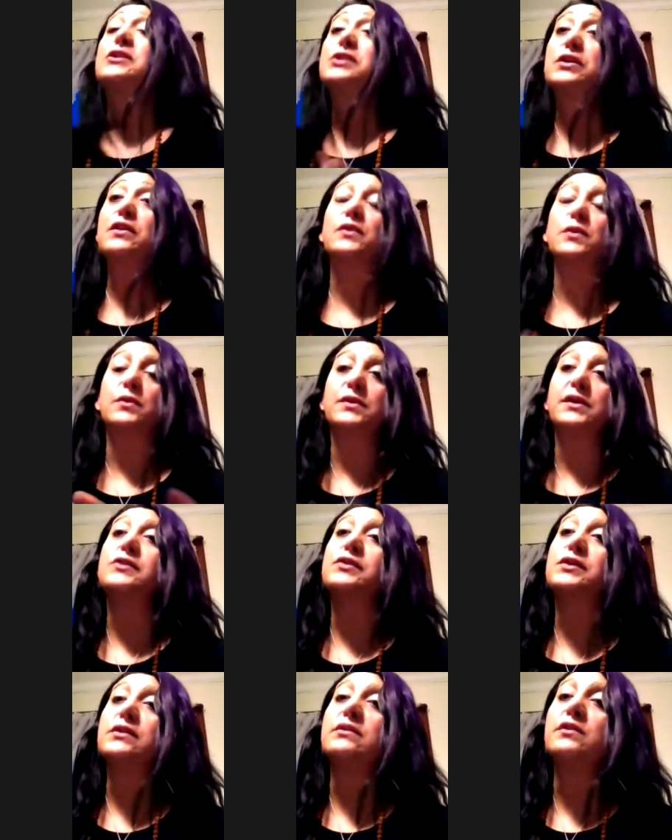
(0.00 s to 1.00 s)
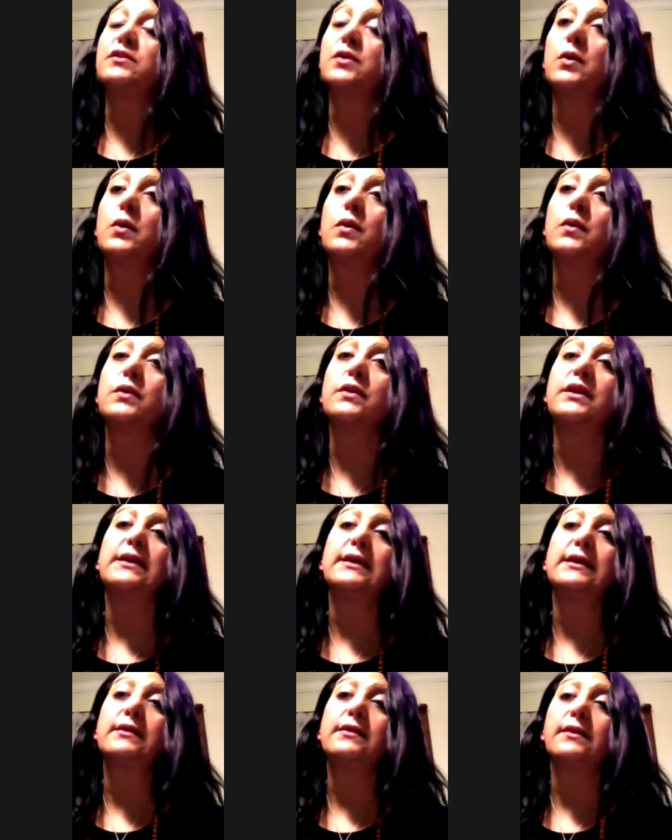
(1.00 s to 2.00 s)
the Soul. Touching the Soul
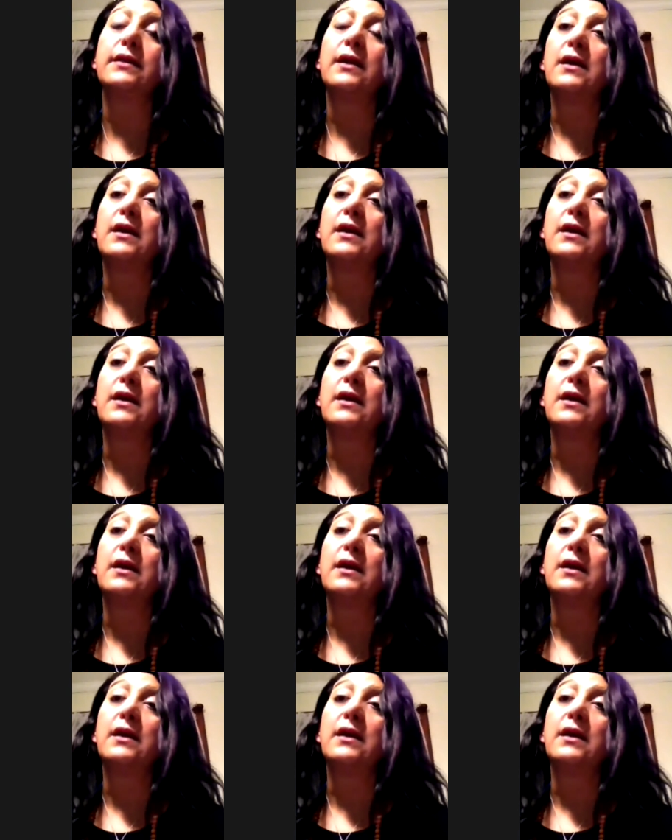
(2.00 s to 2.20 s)
is